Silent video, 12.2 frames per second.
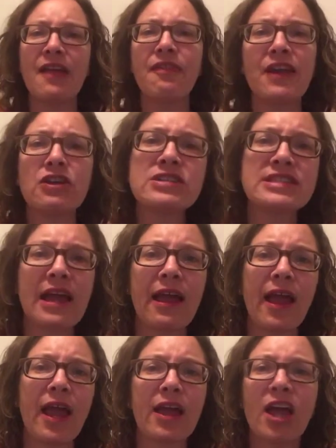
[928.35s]
and they're
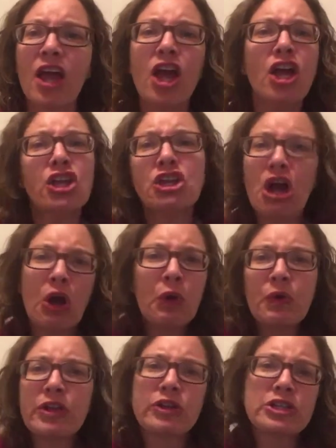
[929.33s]
saying,
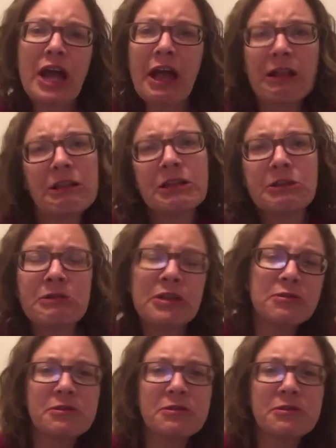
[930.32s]
no, your child, you